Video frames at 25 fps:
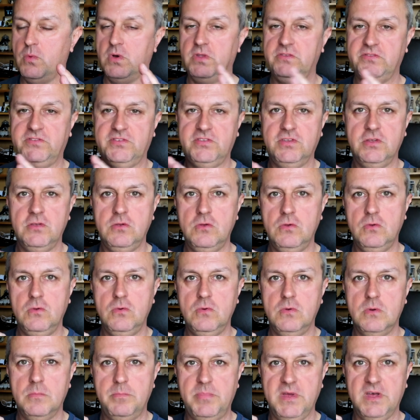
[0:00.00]
I want
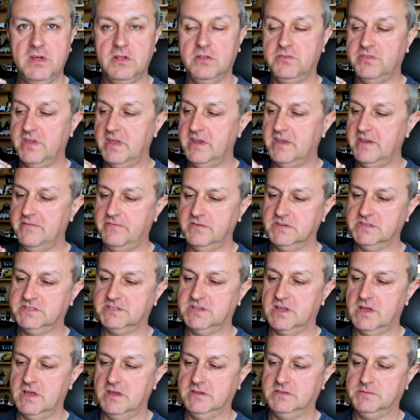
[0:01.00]
to build a different
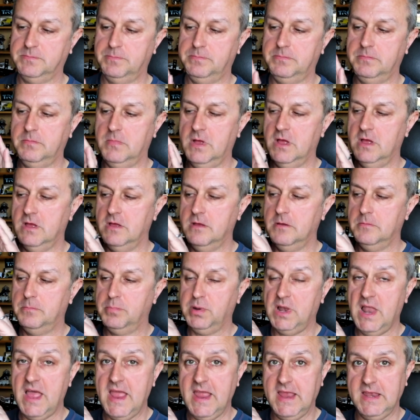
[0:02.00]
size uh,
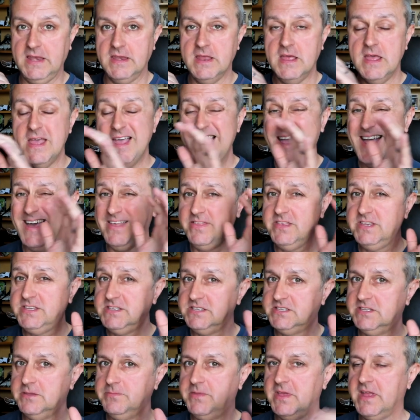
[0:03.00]
plane? And
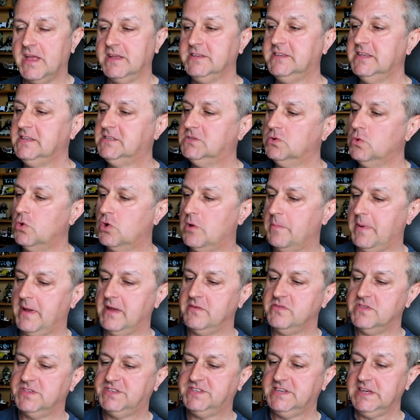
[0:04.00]
this is something I did talk
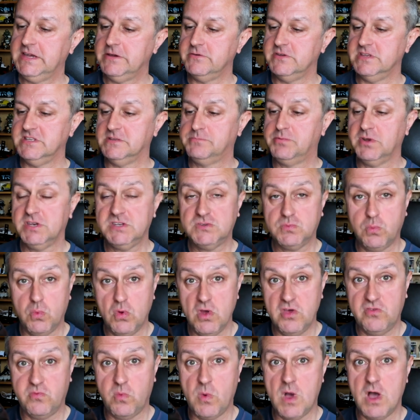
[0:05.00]
about in the series, but it's
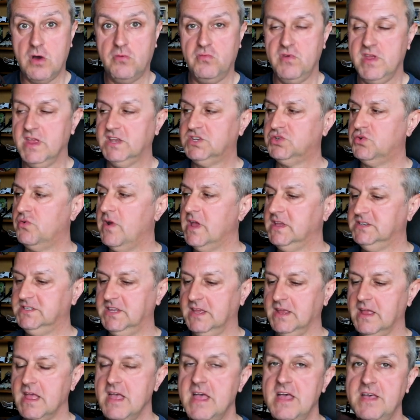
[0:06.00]
worthwhile
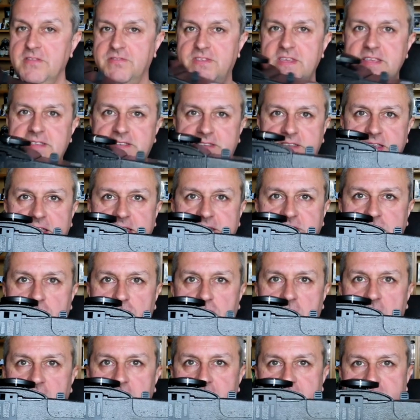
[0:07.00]
reiterating. This is
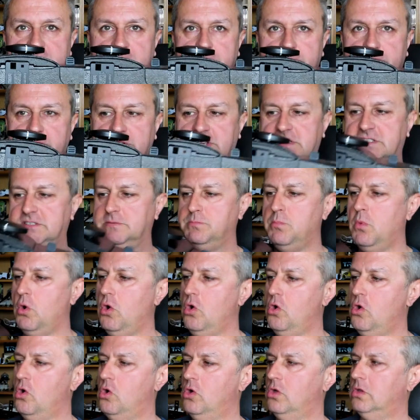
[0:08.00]
a relatively
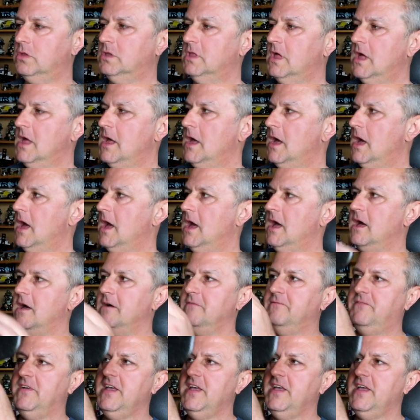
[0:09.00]
small uh,